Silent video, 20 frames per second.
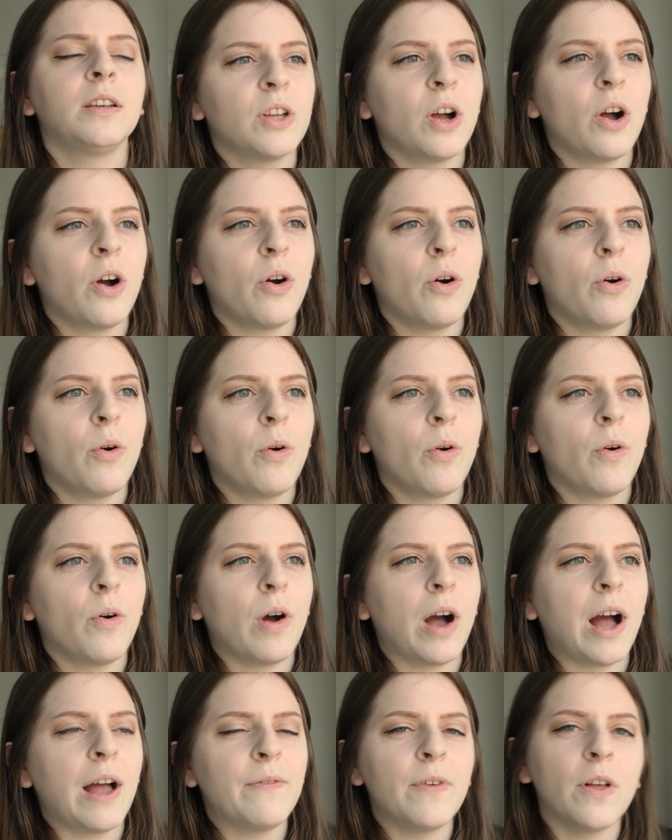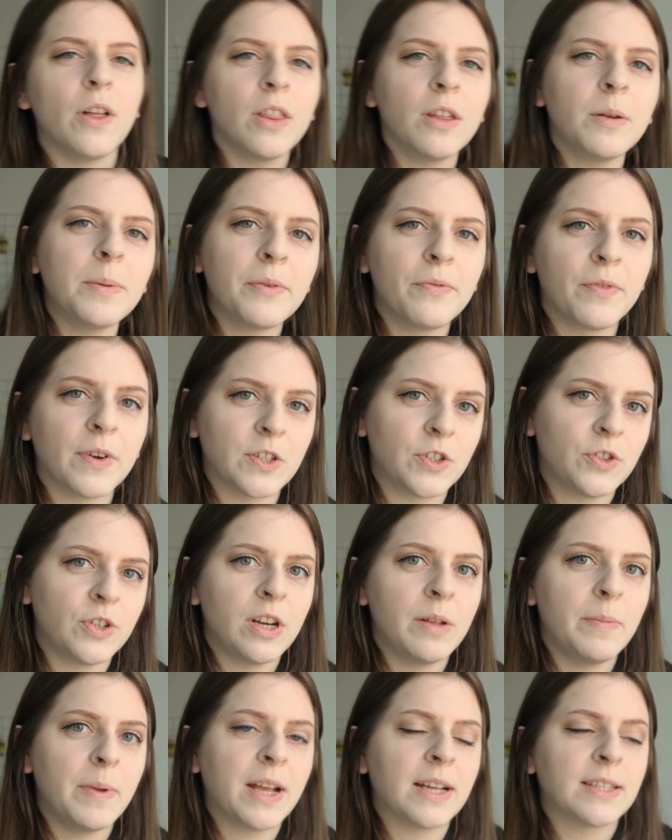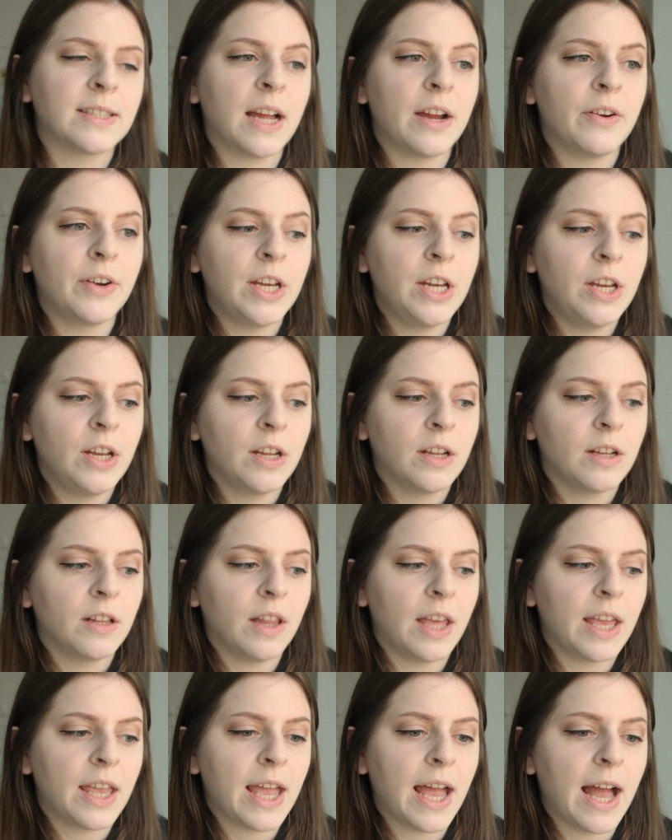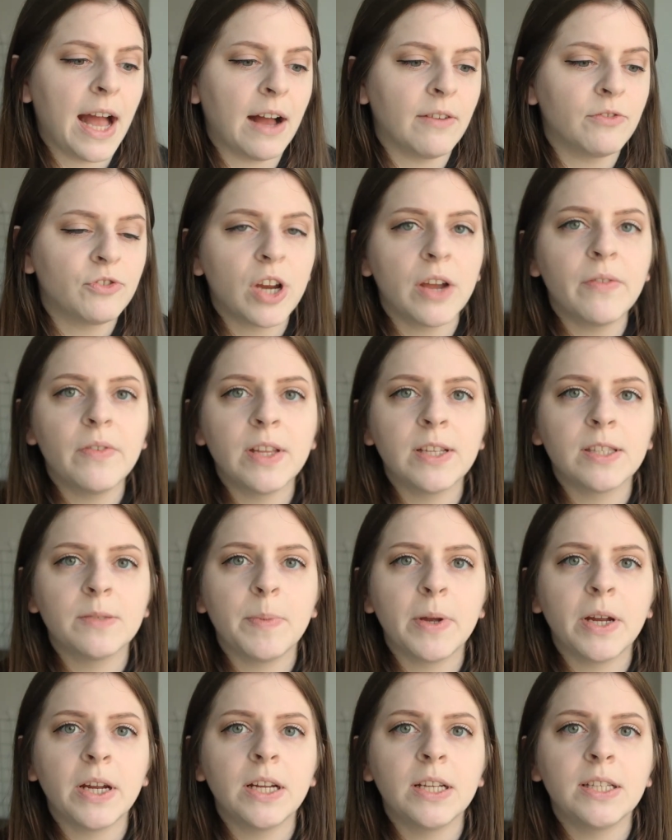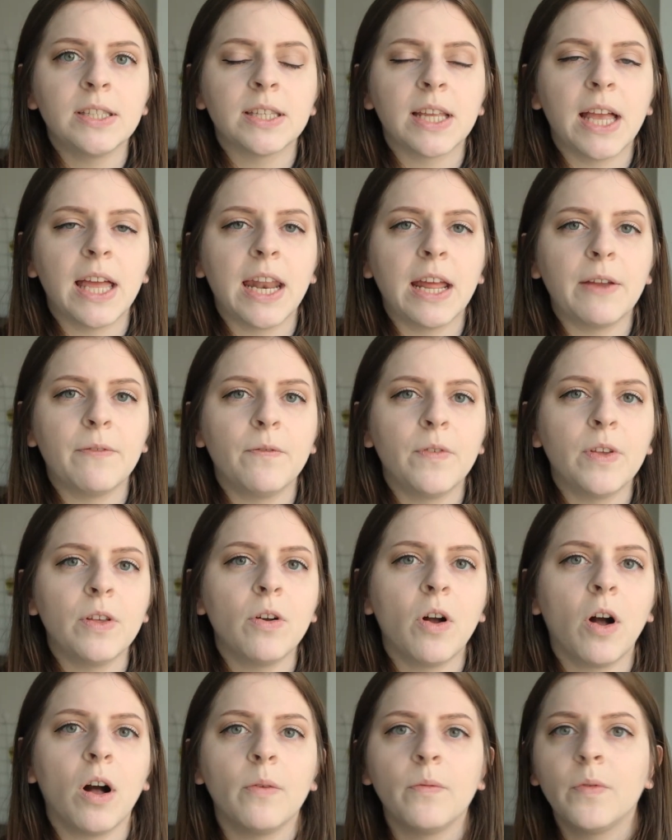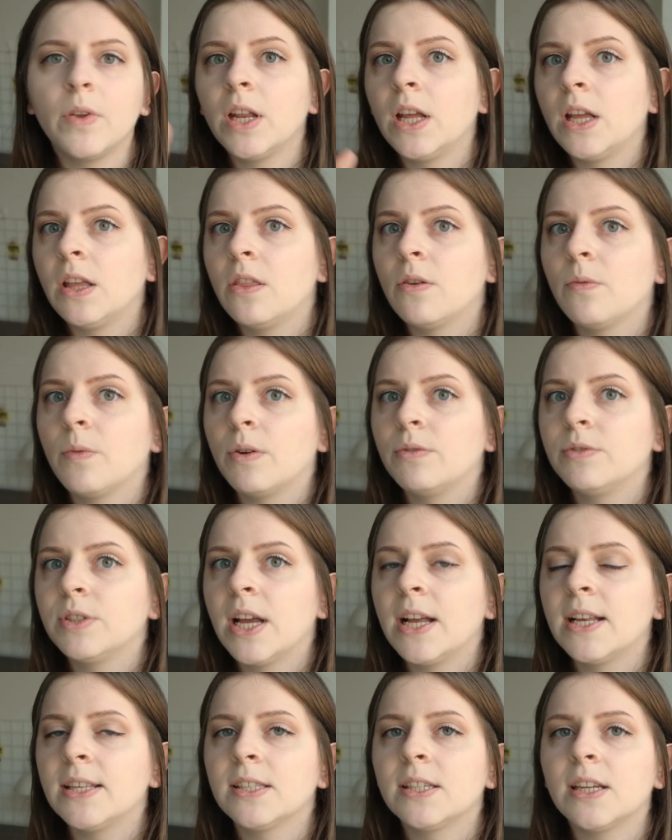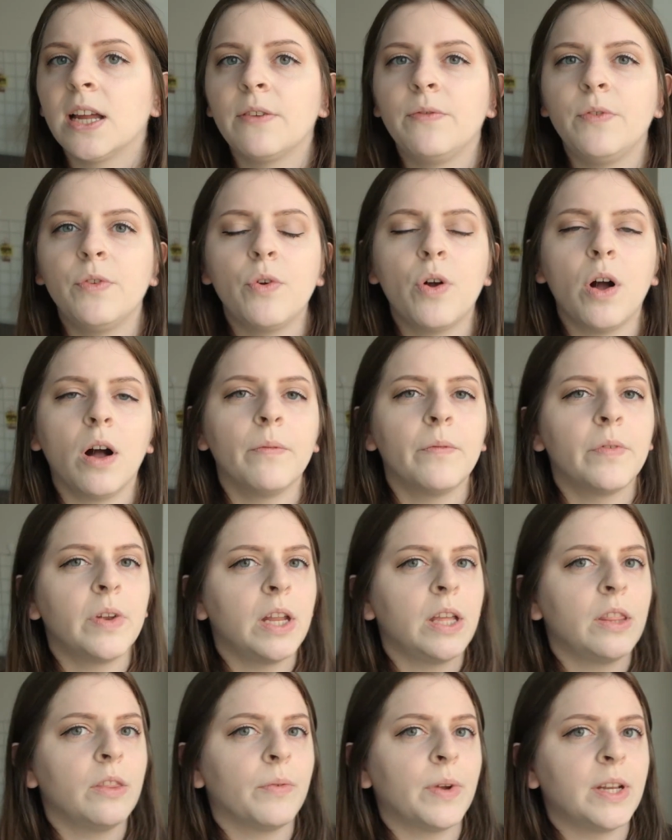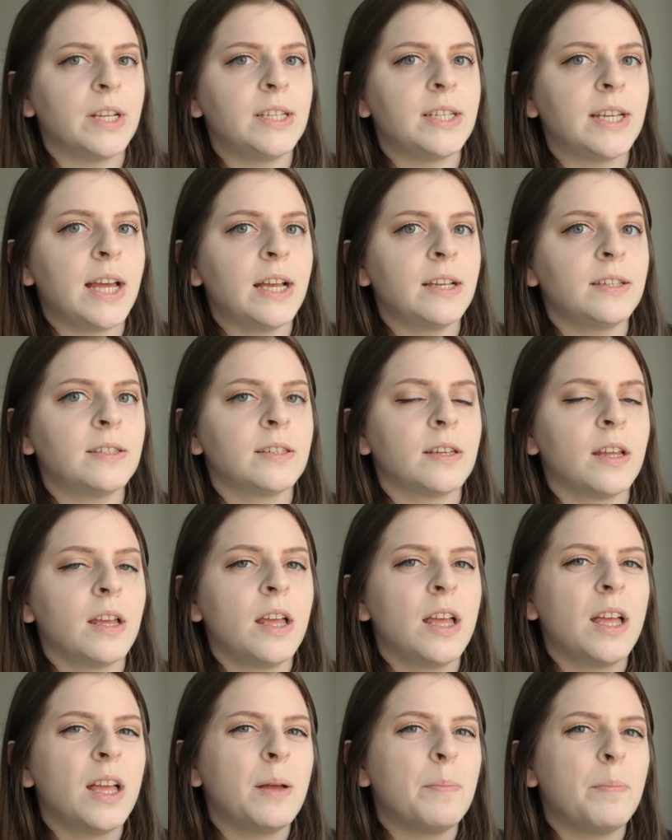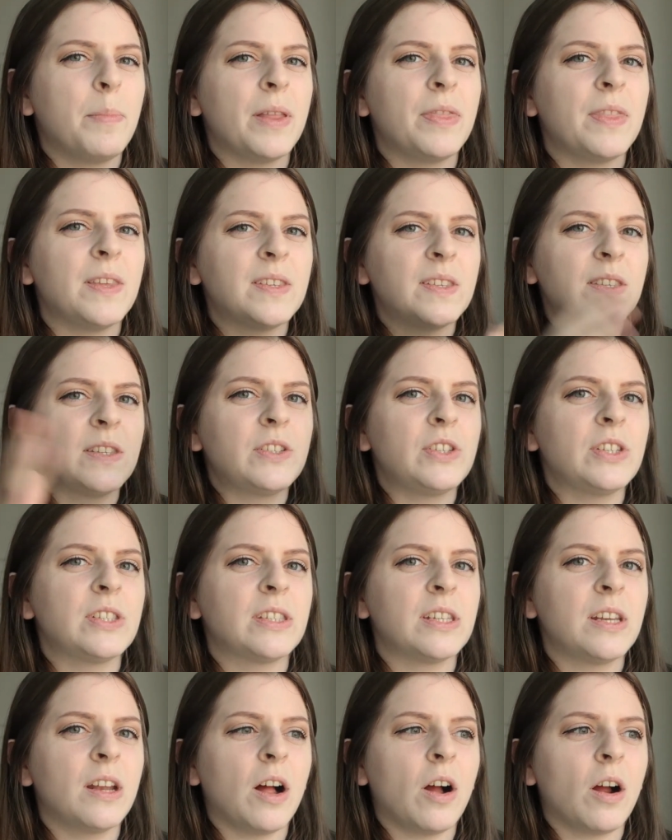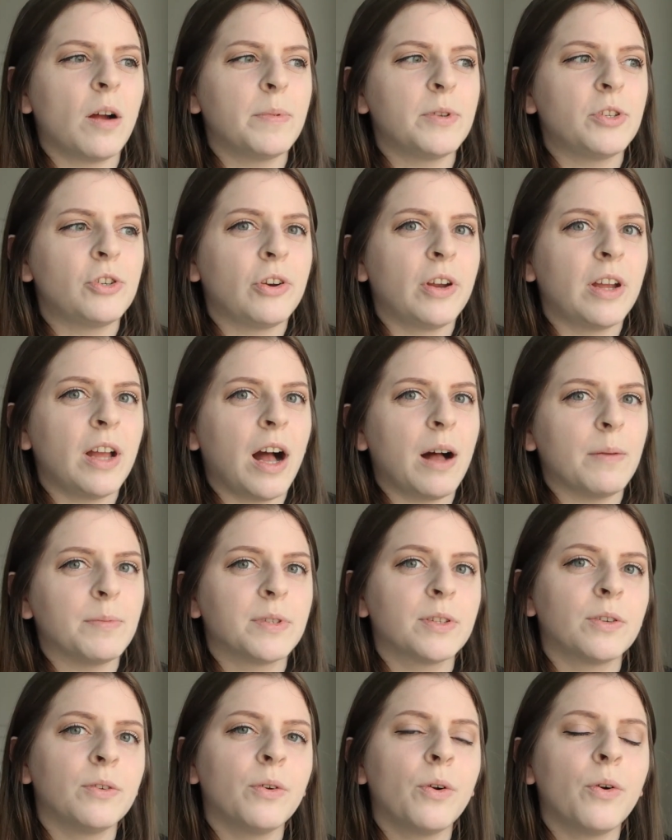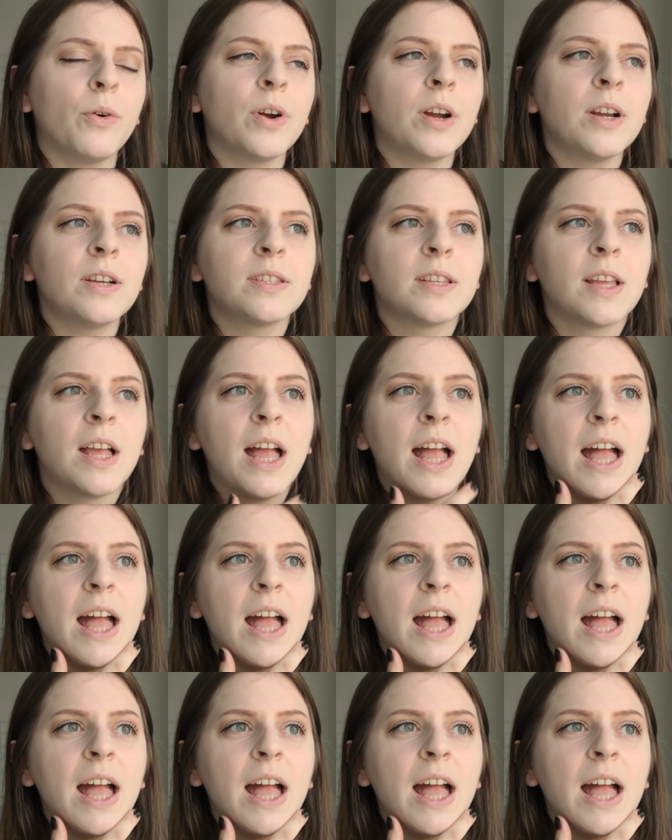So I felt a little bit frustrated because I already like have driving experience and I feel confident in the road test. I feel confident in the written test, but this is just an arbitrary obstacle course.